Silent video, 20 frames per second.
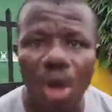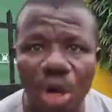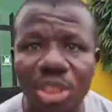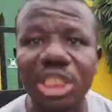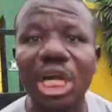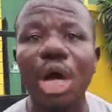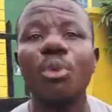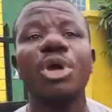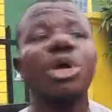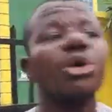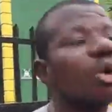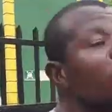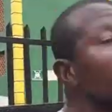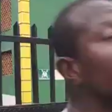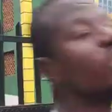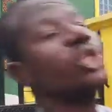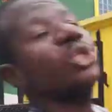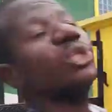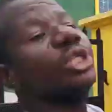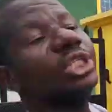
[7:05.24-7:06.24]
long shall we
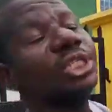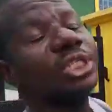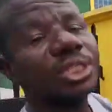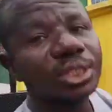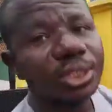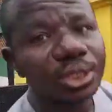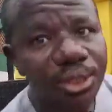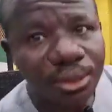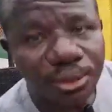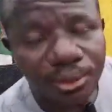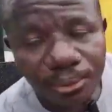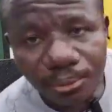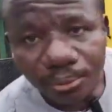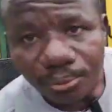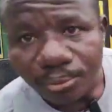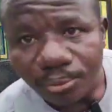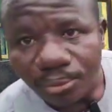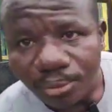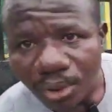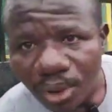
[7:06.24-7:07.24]
continue in this?
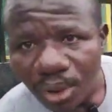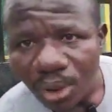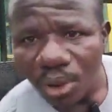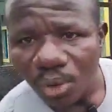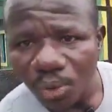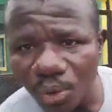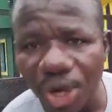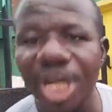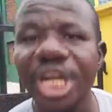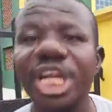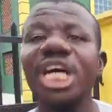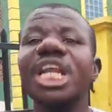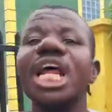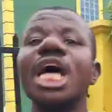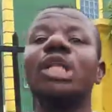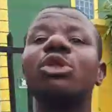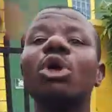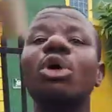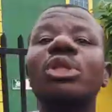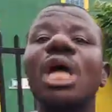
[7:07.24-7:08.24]
So that's what we need
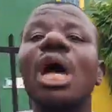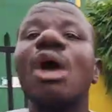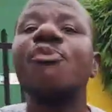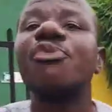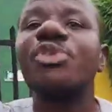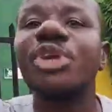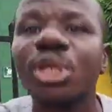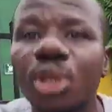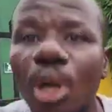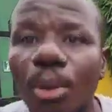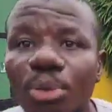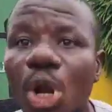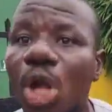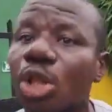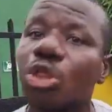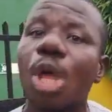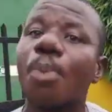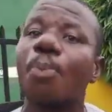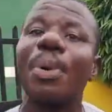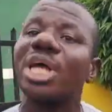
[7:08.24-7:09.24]
a total freedom,
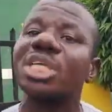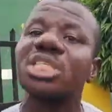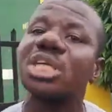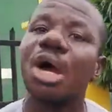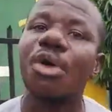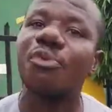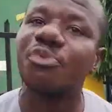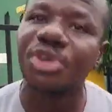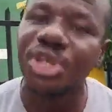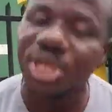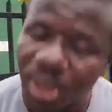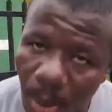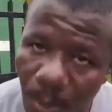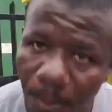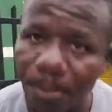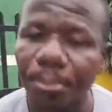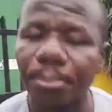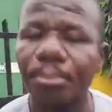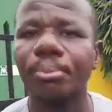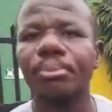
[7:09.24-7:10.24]
not a partial freedom.
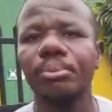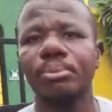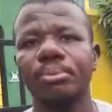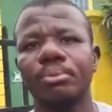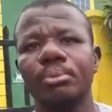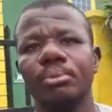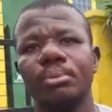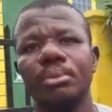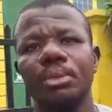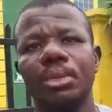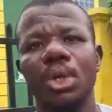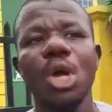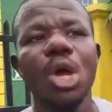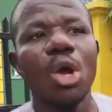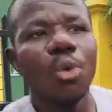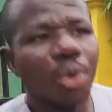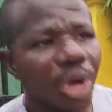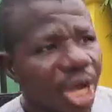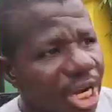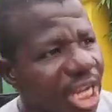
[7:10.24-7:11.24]

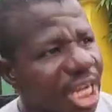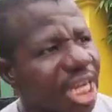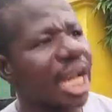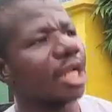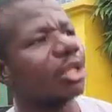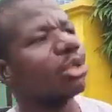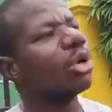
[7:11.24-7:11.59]
We need a